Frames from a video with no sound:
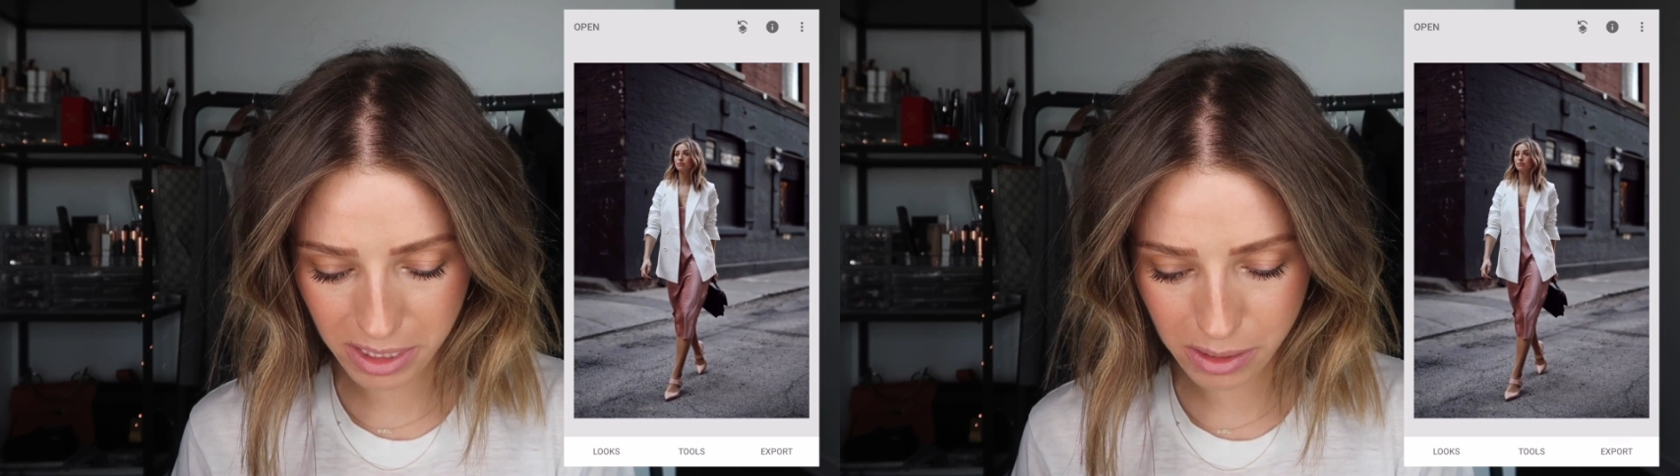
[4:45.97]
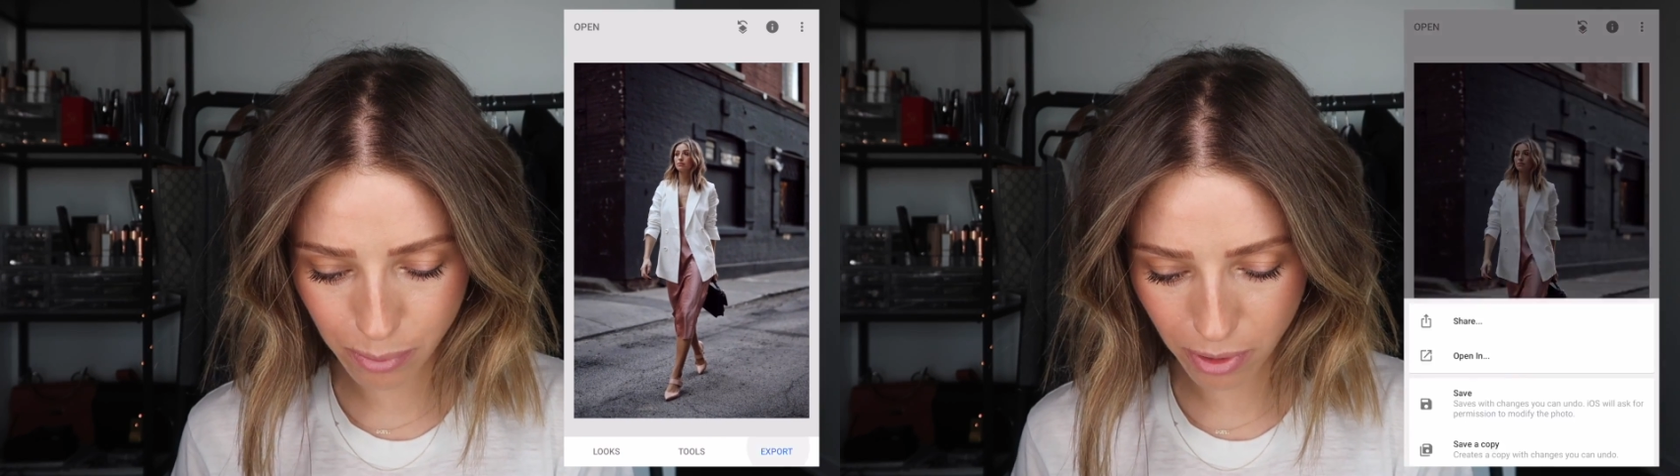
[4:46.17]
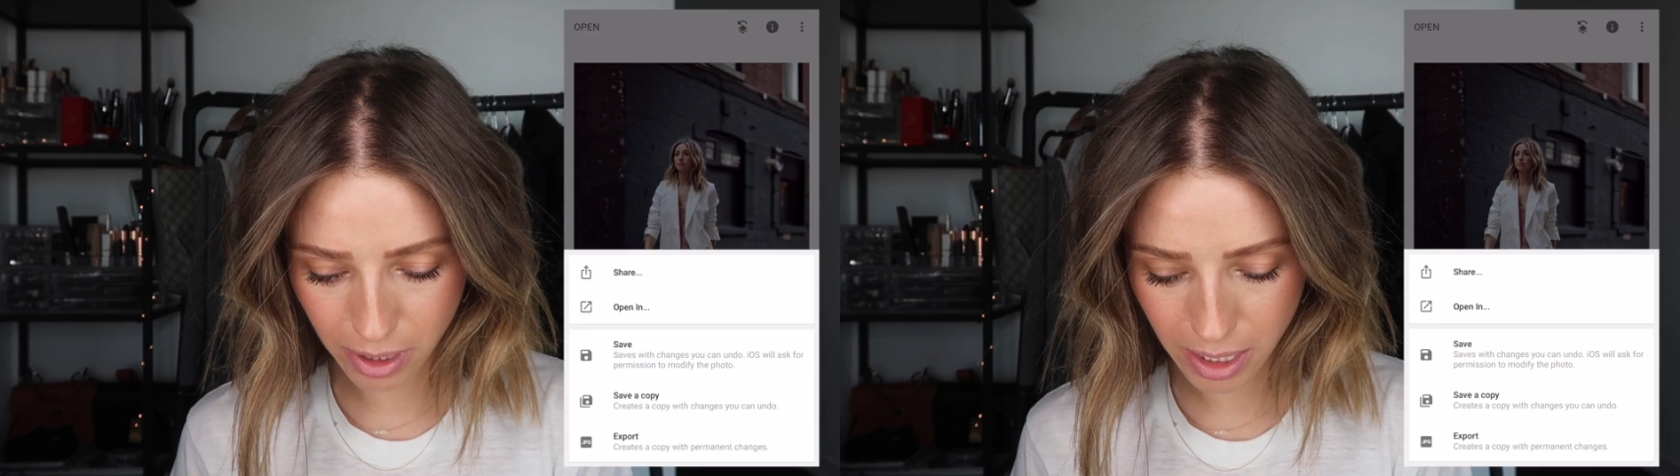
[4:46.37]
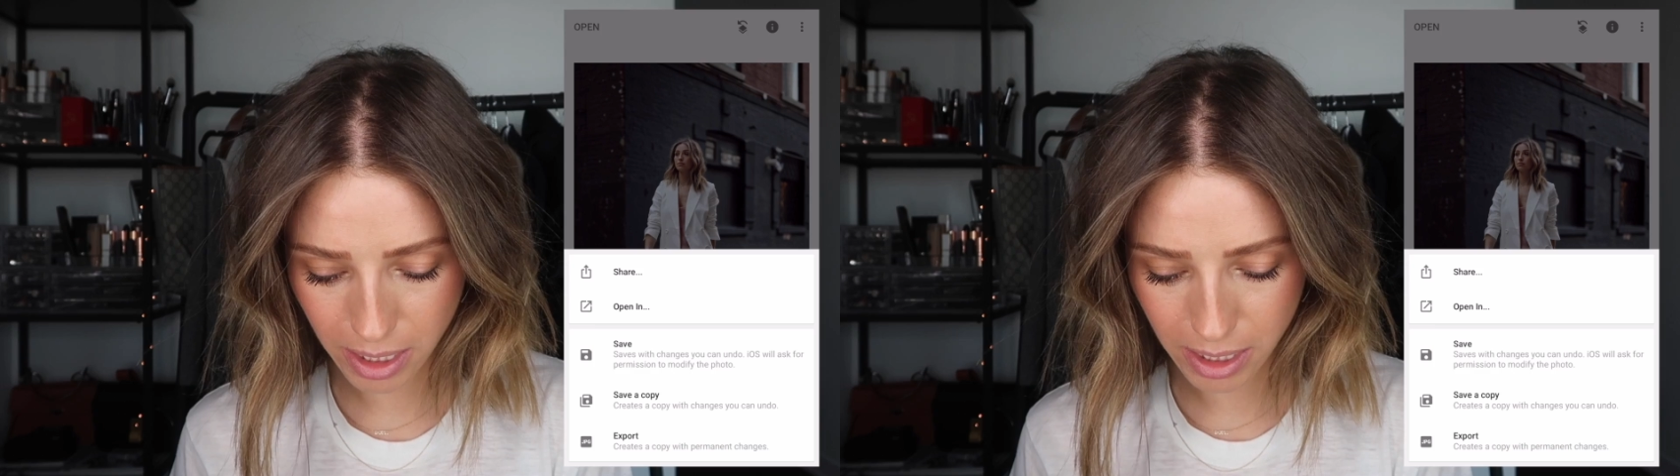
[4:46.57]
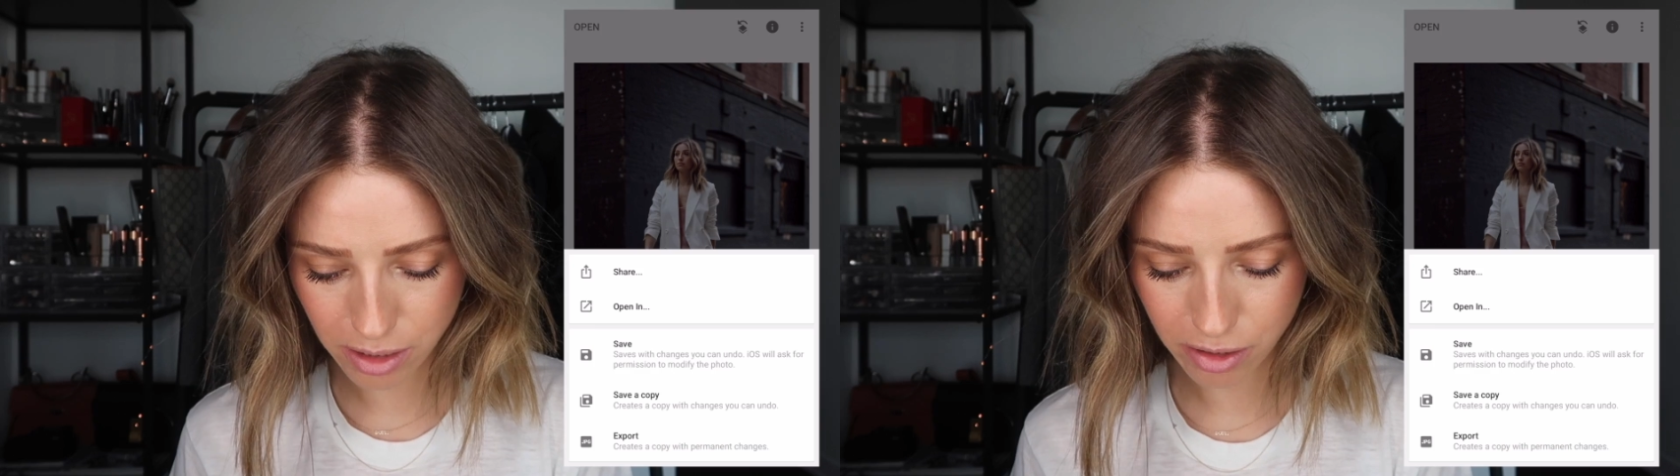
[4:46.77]
export
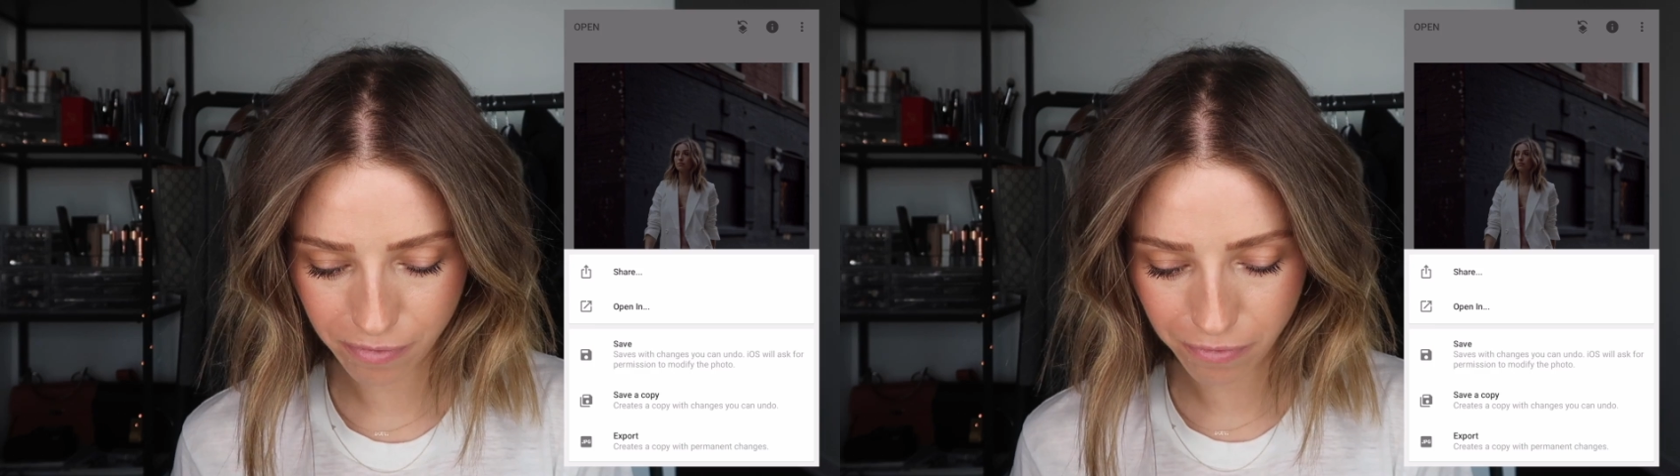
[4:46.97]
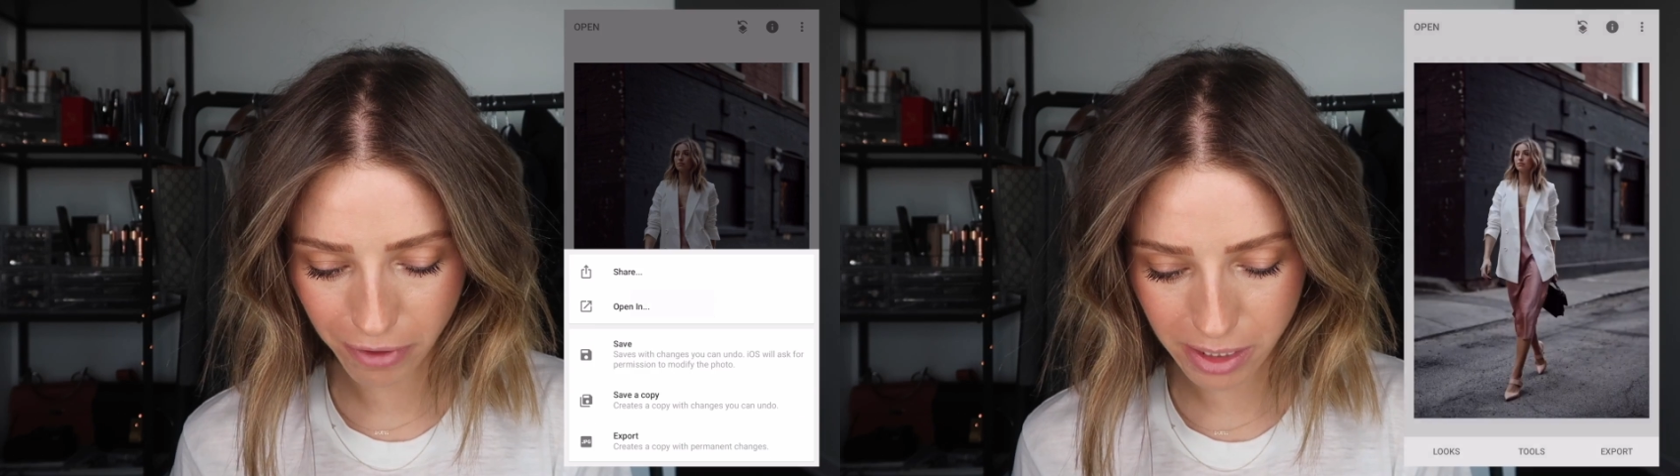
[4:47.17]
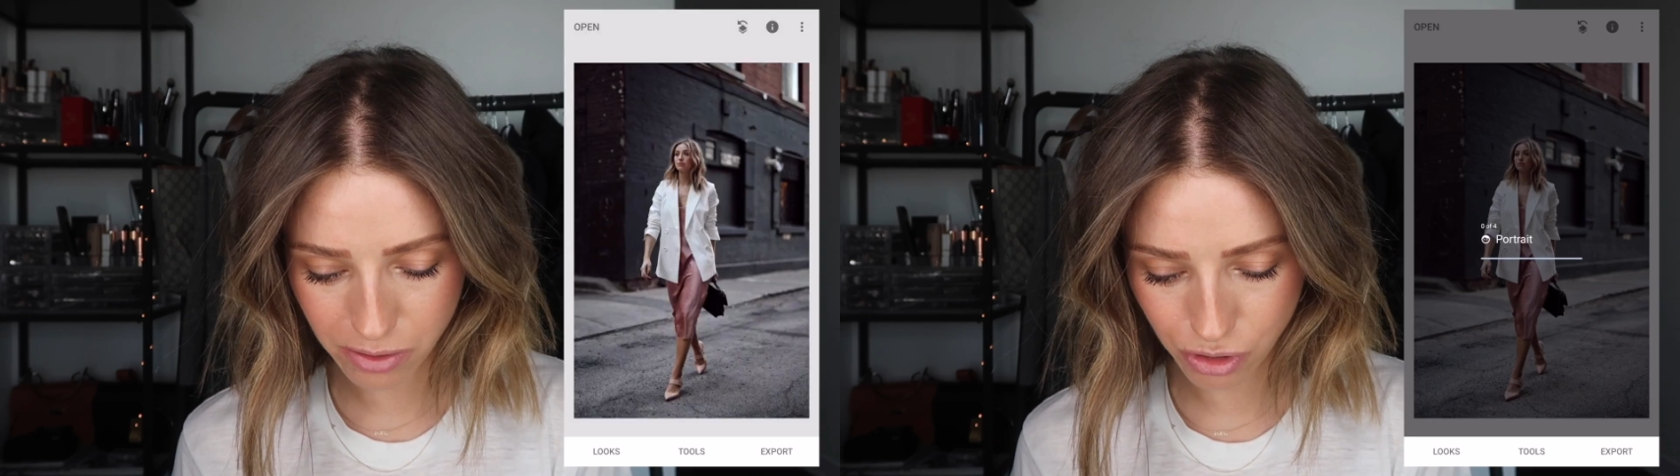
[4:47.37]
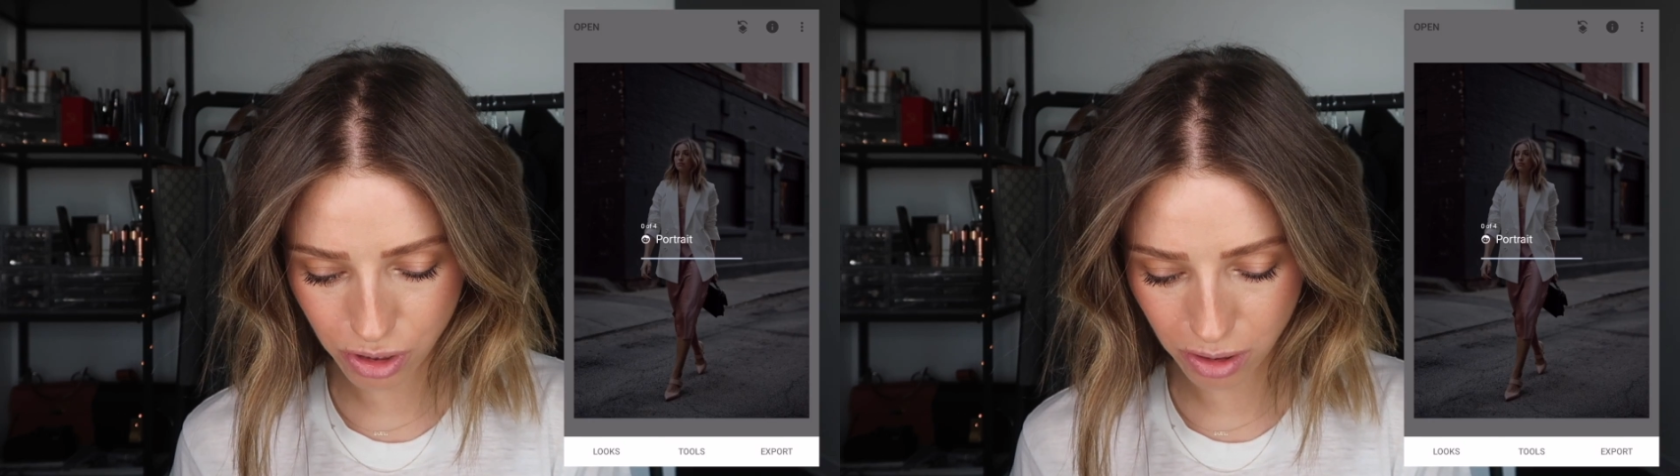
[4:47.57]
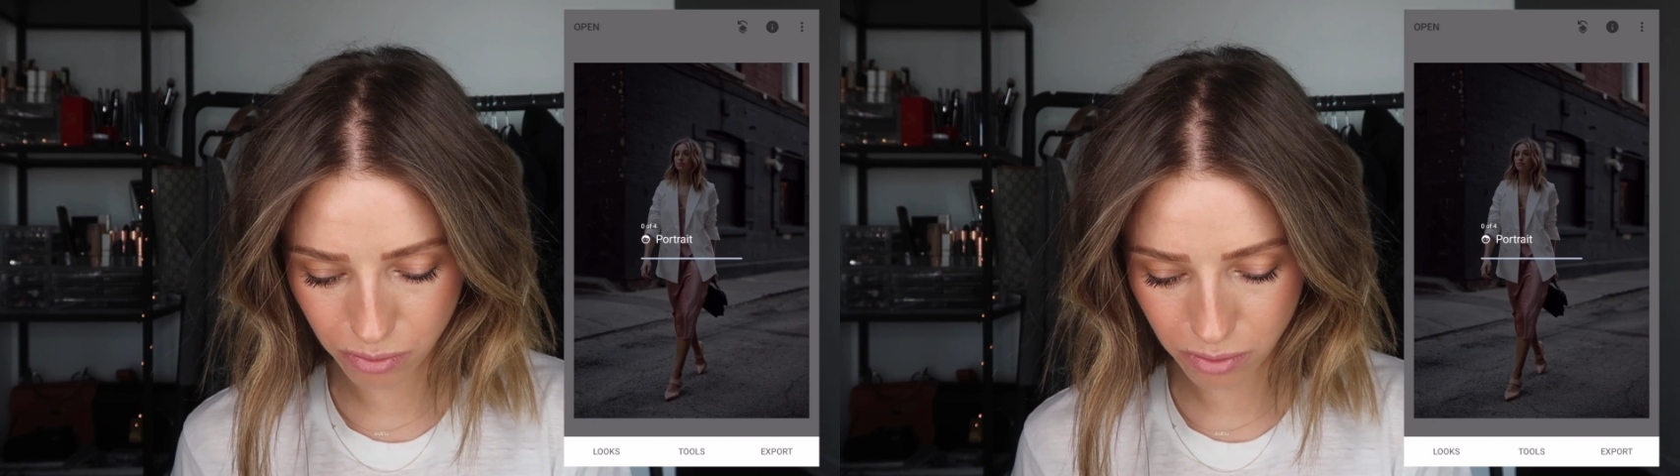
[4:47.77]
it into
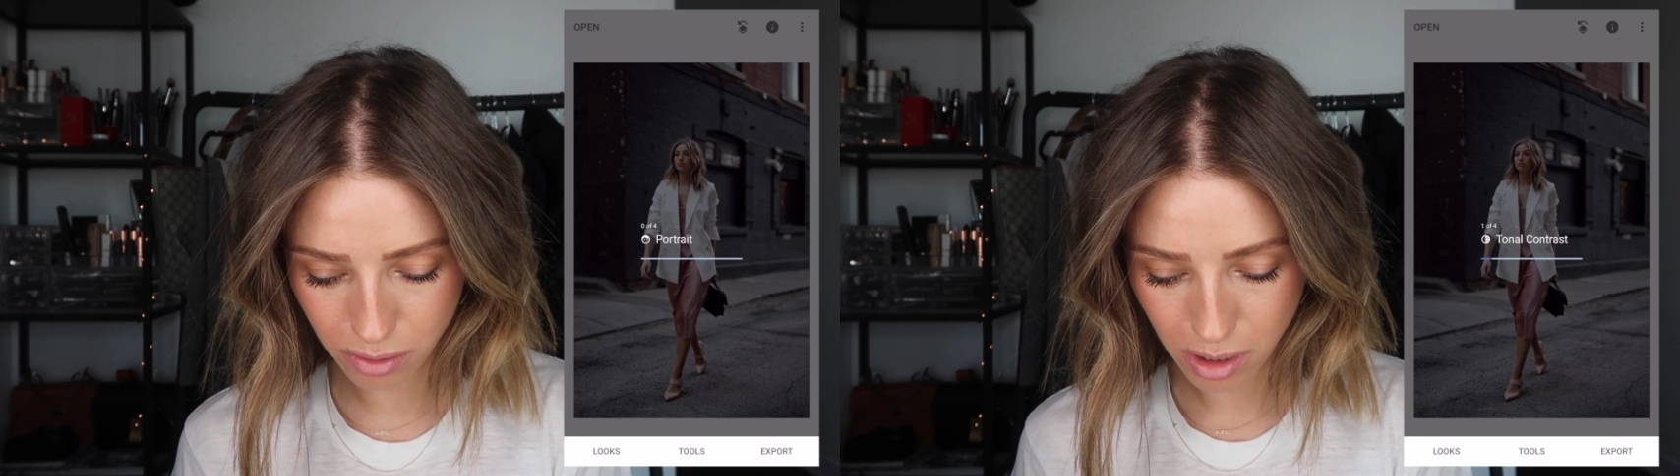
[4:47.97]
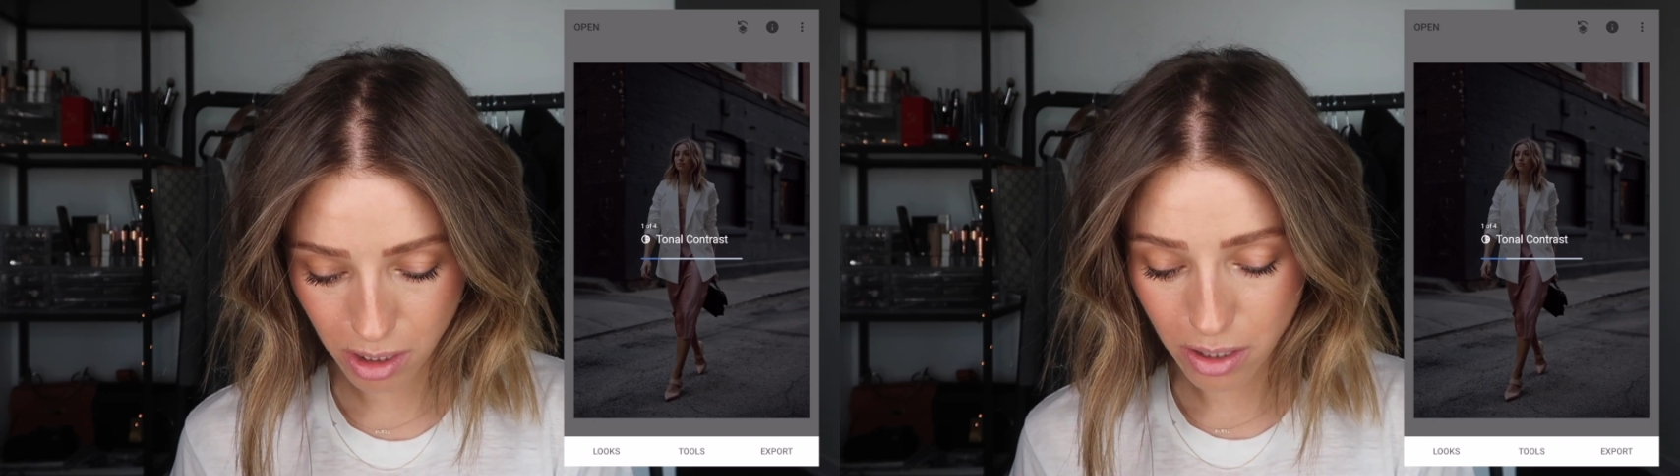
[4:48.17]
Facetune,